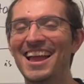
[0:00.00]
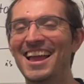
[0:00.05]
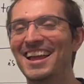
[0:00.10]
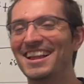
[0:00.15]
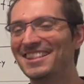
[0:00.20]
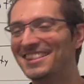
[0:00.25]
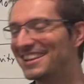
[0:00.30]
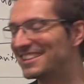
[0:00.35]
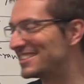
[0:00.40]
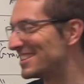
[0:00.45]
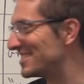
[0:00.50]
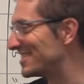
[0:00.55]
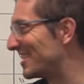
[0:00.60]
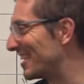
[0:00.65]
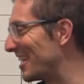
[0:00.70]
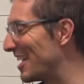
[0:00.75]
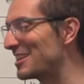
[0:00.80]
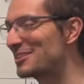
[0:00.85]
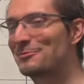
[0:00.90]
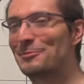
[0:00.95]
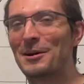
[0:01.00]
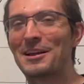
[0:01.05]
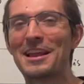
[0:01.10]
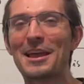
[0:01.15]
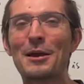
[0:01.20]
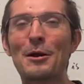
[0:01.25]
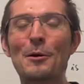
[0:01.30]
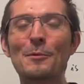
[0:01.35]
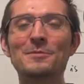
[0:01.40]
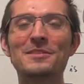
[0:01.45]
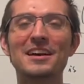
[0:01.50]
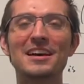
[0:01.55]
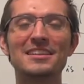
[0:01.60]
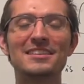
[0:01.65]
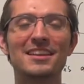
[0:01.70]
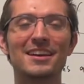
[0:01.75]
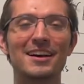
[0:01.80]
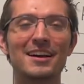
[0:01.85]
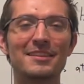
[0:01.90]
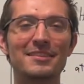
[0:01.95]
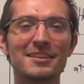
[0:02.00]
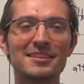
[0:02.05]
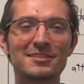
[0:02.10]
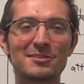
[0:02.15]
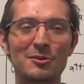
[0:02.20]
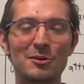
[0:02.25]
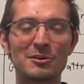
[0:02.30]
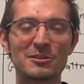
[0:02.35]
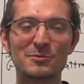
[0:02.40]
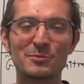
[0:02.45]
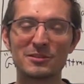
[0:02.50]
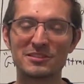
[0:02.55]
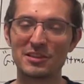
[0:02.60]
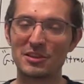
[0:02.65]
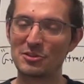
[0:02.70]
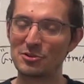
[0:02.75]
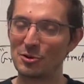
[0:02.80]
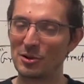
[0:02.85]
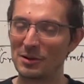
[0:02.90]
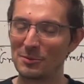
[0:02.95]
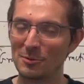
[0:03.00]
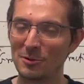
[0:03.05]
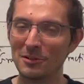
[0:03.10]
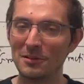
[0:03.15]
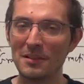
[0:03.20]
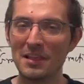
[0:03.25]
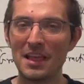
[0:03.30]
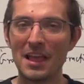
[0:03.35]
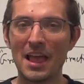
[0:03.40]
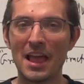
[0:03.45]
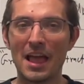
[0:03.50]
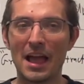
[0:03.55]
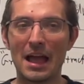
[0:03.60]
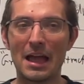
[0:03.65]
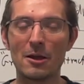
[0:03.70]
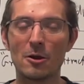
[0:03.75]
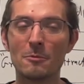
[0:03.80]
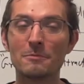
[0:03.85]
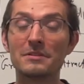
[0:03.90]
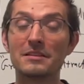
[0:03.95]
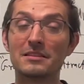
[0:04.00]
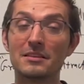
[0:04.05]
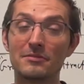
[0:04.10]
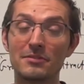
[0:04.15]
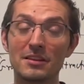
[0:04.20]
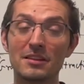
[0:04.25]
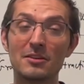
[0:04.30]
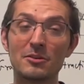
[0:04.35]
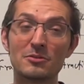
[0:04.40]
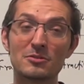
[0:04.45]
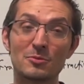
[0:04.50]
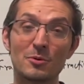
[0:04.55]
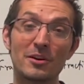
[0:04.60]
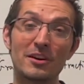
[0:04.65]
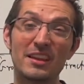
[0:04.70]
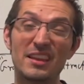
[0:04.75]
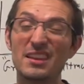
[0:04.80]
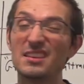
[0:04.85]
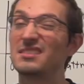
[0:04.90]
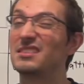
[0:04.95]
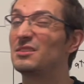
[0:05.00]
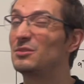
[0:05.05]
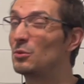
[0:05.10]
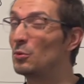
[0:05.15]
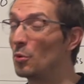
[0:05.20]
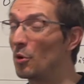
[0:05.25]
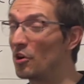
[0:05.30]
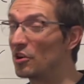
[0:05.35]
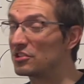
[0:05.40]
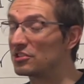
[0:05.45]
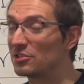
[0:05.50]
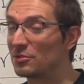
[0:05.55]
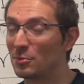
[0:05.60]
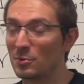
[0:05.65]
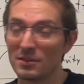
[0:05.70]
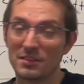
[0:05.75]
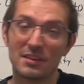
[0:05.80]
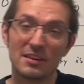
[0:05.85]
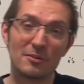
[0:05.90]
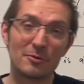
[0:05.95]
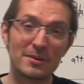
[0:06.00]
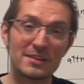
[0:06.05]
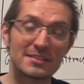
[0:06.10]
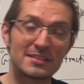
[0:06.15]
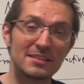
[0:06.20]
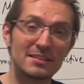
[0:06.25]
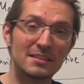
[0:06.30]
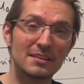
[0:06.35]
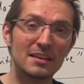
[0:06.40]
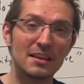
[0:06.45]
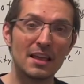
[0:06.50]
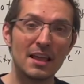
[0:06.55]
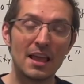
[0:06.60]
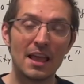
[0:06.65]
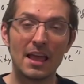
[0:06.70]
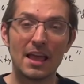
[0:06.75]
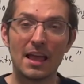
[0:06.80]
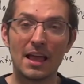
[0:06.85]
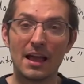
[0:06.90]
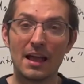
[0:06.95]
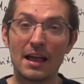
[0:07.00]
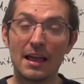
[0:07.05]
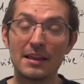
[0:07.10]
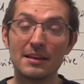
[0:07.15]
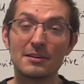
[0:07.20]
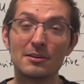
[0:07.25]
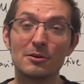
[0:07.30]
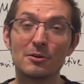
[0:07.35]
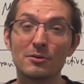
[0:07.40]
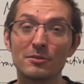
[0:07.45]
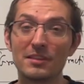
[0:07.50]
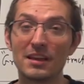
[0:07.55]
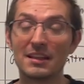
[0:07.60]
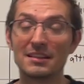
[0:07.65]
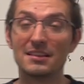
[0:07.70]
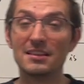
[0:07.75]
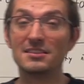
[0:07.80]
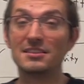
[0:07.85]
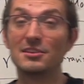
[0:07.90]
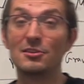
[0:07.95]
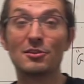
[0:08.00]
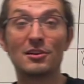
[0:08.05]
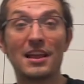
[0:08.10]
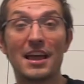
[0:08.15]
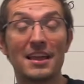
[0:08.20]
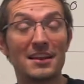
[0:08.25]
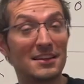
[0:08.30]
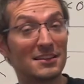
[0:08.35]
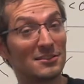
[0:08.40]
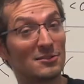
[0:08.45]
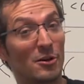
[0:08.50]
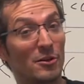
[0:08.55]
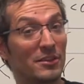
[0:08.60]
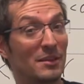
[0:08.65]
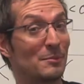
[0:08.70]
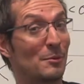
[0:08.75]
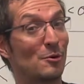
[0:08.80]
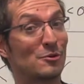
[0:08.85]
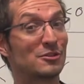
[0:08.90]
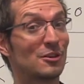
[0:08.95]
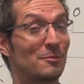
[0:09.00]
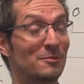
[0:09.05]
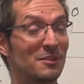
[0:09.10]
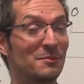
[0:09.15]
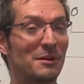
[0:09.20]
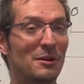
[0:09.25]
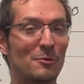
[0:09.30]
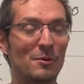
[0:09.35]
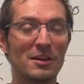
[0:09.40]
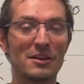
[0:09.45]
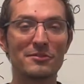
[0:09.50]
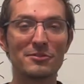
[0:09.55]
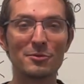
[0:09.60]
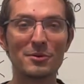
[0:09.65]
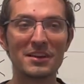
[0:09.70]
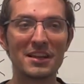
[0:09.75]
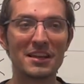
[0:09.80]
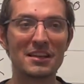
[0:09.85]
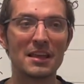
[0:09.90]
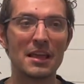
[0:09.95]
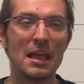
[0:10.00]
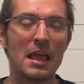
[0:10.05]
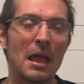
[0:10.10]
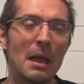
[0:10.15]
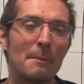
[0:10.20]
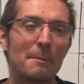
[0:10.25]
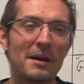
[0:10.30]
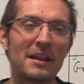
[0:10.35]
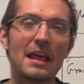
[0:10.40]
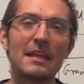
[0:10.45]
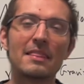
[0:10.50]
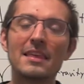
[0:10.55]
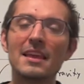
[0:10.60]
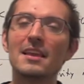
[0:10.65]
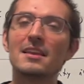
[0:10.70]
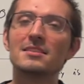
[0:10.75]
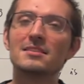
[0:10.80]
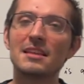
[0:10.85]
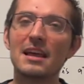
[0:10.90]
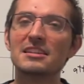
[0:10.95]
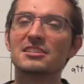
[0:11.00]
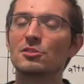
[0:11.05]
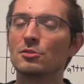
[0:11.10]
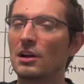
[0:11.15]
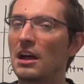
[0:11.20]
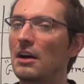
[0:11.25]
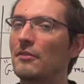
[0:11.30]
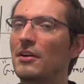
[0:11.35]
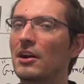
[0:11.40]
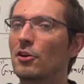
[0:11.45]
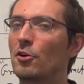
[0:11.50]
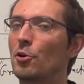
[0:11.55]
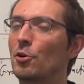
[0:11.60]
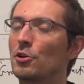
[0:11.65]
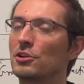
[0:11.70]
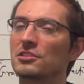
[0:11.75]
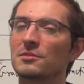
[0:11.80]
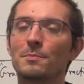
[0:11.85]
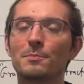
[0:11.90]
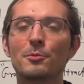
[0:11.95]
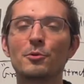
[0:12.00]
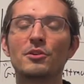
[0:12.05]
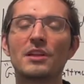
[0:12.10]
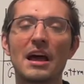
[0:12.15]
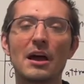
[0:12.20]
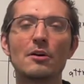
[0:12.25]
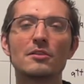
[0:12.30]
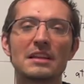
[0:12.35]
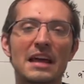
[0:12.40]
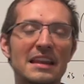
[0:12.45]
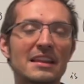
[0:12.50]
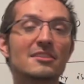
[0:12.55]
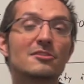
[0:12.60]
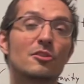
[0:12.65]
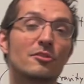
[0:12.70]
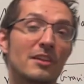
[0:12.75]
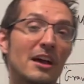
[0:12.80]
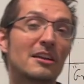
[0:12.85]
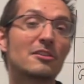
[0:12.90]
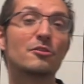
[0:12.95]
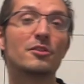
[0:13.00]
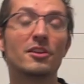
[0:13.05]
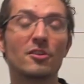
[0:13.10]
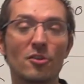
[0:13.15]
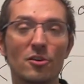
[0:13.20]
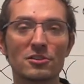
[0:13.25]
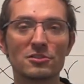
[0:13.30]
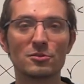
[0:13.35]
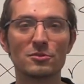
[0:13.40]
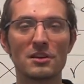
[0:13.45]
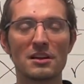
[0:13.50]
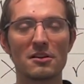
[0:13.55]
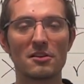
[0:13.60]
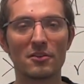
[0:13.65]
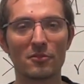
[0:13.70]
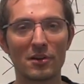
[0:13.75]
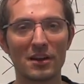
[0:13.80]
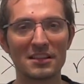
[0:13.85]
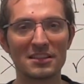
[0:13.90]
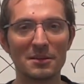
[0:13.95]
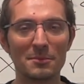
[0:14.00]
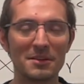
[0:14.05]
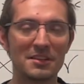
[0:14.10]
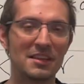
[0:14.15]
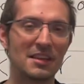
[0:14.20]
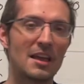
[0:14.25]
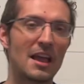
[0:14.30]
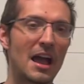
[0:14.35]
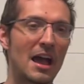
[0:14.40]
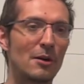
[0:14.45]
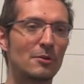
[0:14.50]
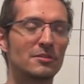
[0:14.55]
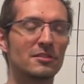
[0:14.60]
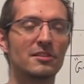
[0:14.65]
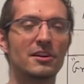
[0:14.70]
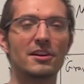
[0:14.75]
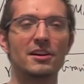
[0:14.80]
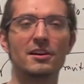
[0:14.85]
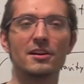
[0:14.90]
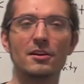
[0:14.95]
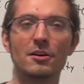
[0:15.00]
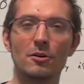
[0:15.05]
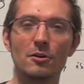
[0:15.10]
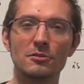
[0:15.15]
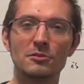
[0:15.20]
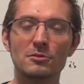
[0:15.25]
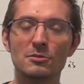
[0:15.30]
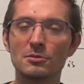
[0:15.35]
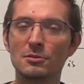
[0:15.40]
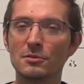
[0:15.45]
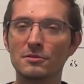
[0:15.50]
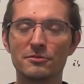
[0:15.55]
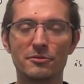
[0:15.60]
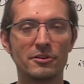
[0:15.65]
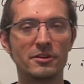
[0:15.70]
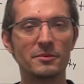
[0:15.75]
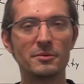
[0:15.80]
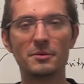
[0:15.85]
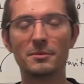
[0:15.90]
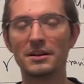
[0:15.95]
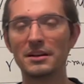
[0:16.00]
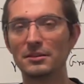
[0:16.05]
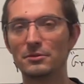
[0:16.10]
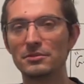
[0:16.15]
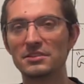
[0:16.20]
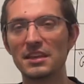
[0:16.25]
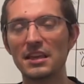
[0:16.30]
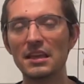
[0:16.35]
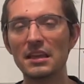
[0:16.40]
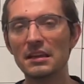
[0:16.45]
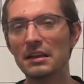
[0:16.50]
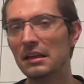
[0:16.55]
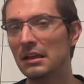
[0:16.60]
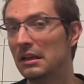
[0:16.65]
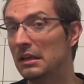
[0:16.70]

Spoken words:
This is the last one. I hope that this course was enjoyable. I hope that the videos were easy to watch within reason. I know that teaching online is not the most optimal way of doing it, but I think it's nice to have a course put out, an introductory course to general relativity out there on YouTube for everybody to see.